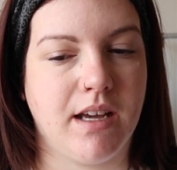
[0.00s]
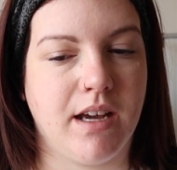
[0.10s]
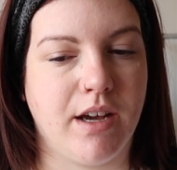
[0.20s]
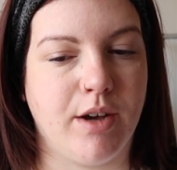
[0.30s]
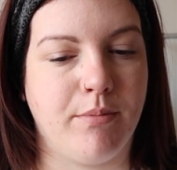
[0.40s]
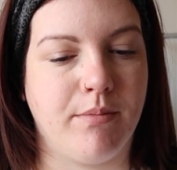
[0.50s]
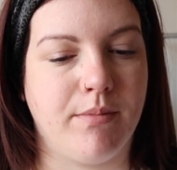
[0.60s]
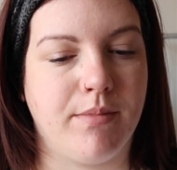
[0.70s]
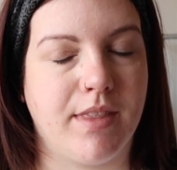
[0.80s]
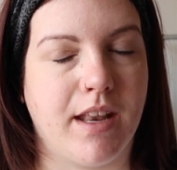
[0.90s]
then
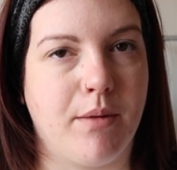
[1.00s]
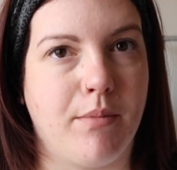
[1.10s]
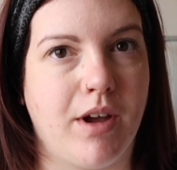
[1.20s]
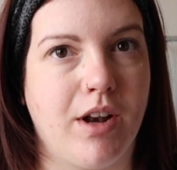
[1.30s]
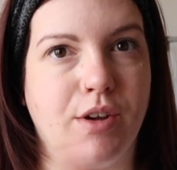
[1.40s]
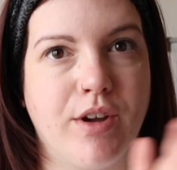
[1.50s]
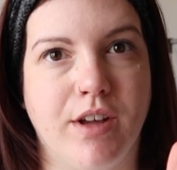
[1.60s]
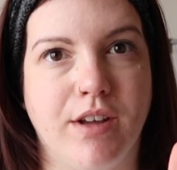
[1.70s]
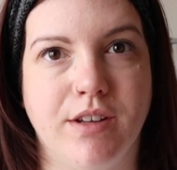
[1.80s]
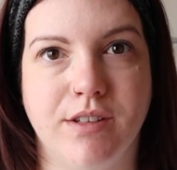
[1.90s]
I might look at